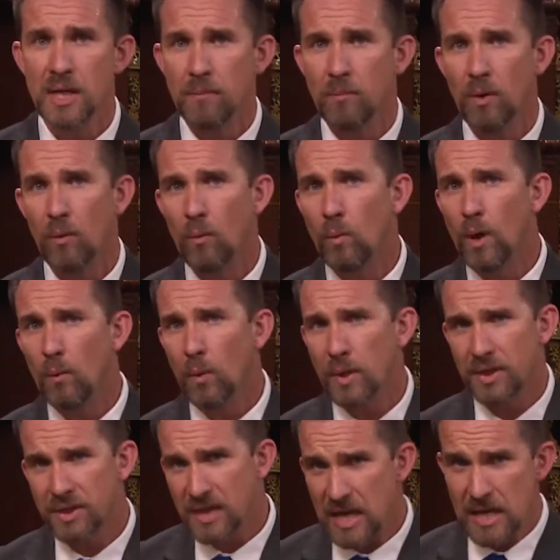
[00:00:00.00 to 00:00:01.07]
But what we're
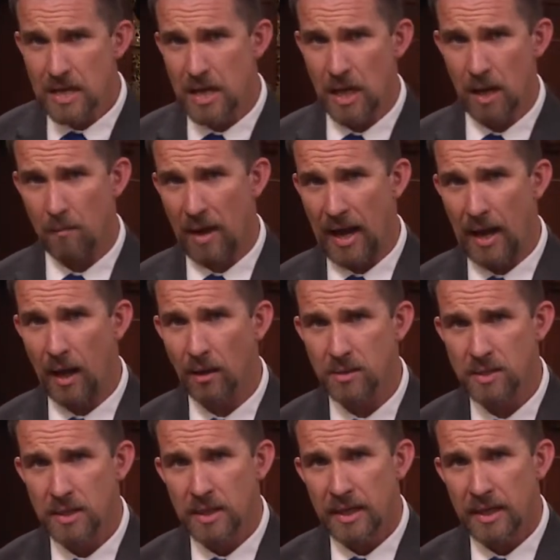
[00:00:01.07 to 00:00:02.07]
thinking about